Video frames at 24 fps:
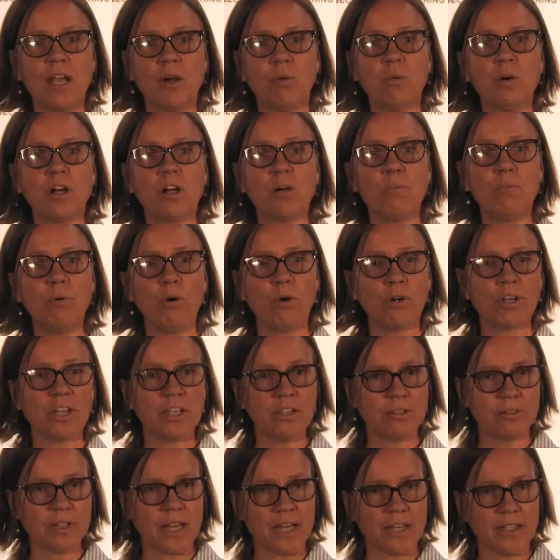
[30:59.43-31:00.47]
We're on board the
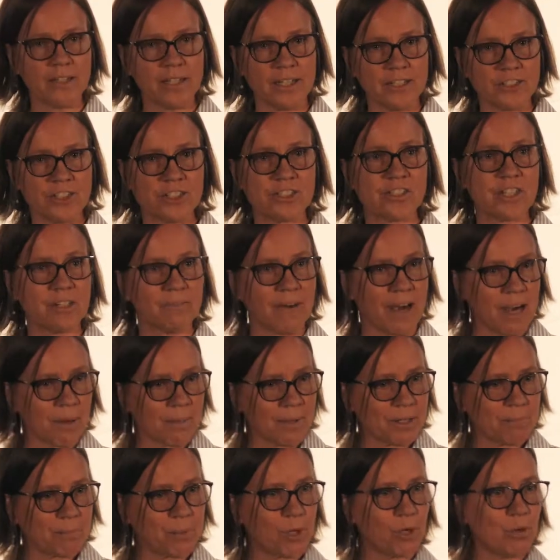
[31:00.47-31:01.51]
United Nations
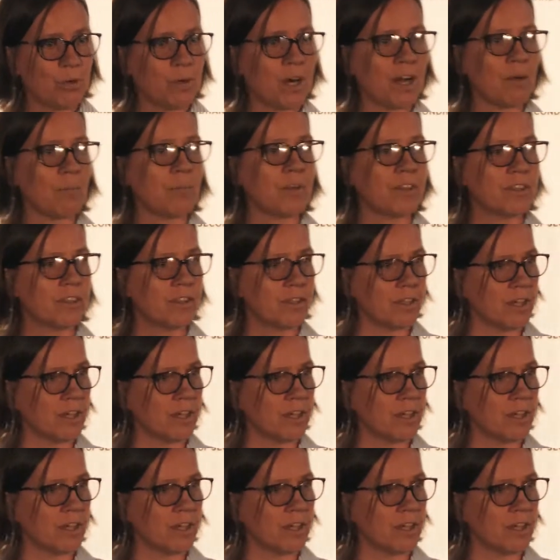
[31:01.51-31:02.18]
Environment Program with